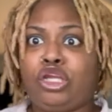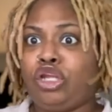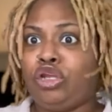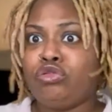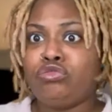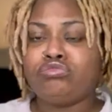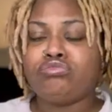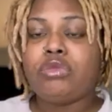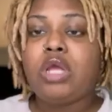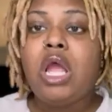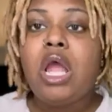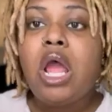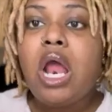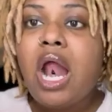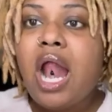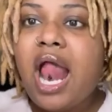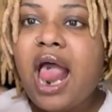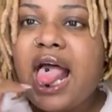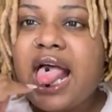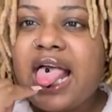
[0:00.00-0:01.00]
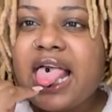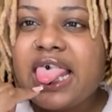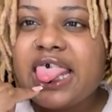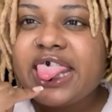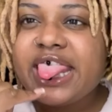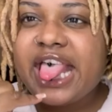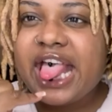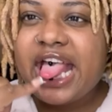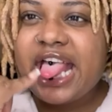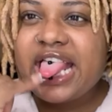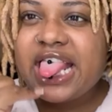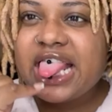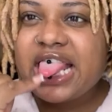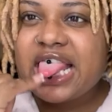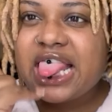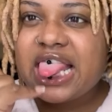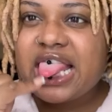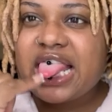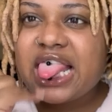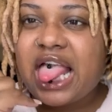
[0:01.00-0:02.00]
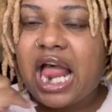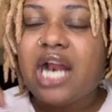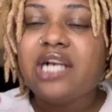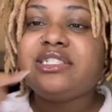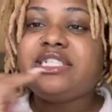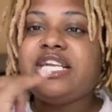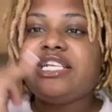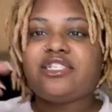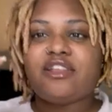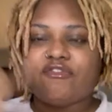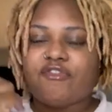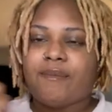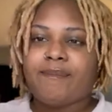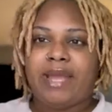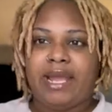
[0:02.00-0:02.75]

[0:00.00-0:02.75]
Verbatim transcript: cute um yeah these are from